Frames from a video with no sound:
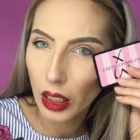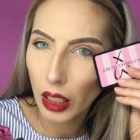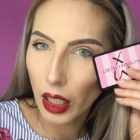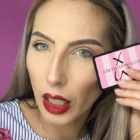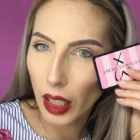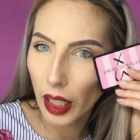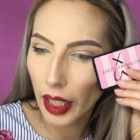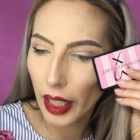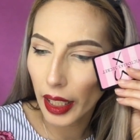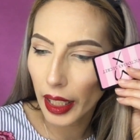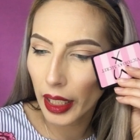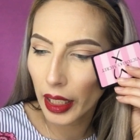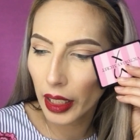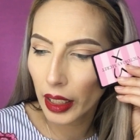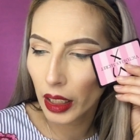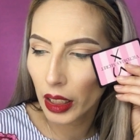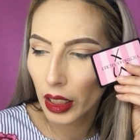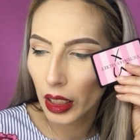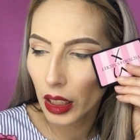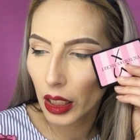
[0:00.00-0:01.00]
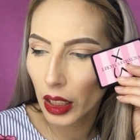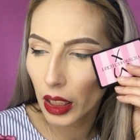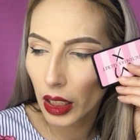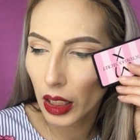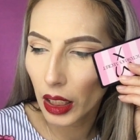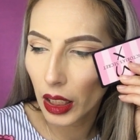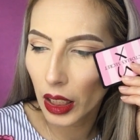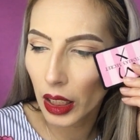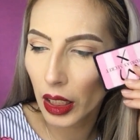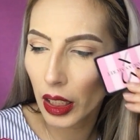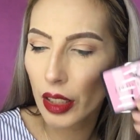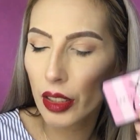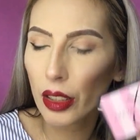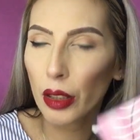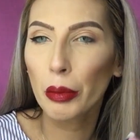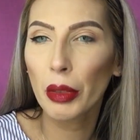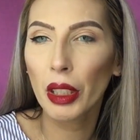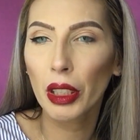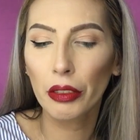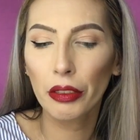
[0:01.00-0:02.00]
eye. And as
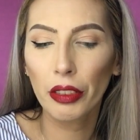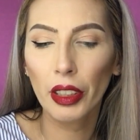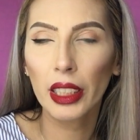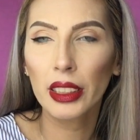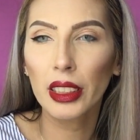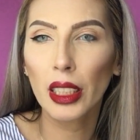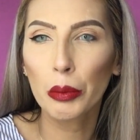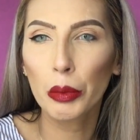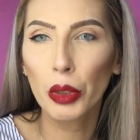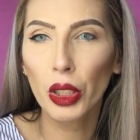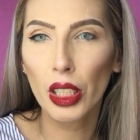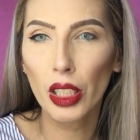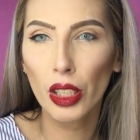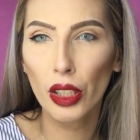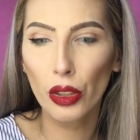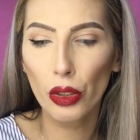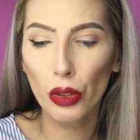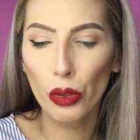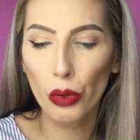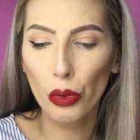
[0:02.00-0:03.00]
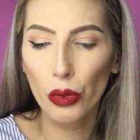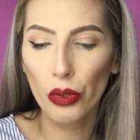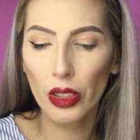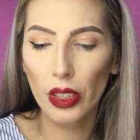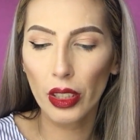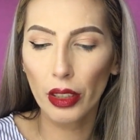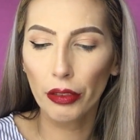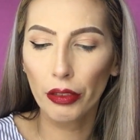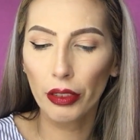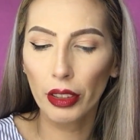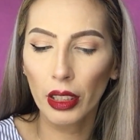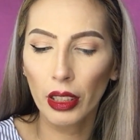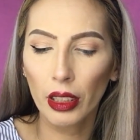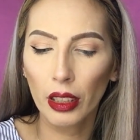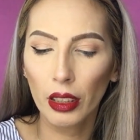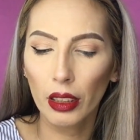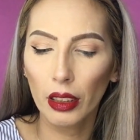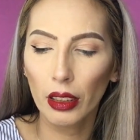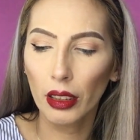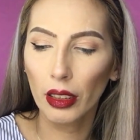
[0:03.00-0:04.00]
a matter of fact, I'm gonna use
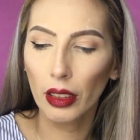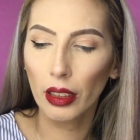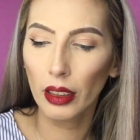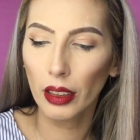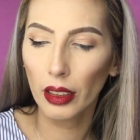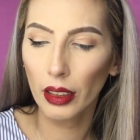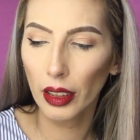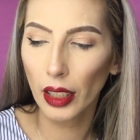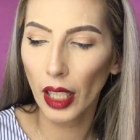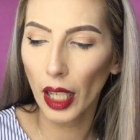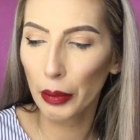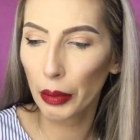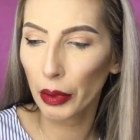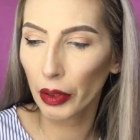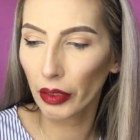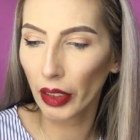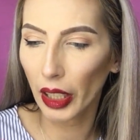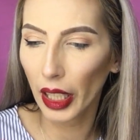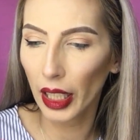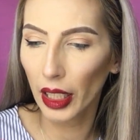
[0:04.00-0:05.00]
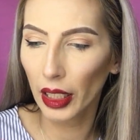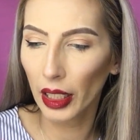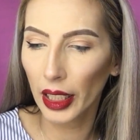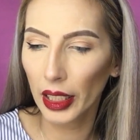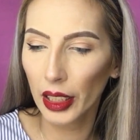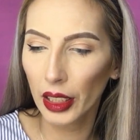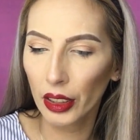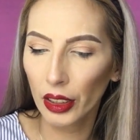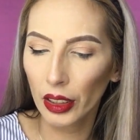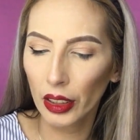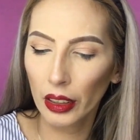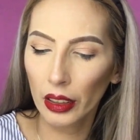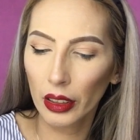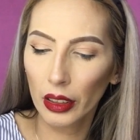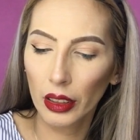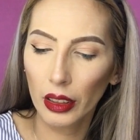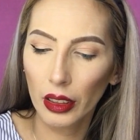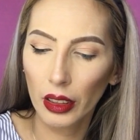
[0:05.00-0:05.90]
different type of eyeliner.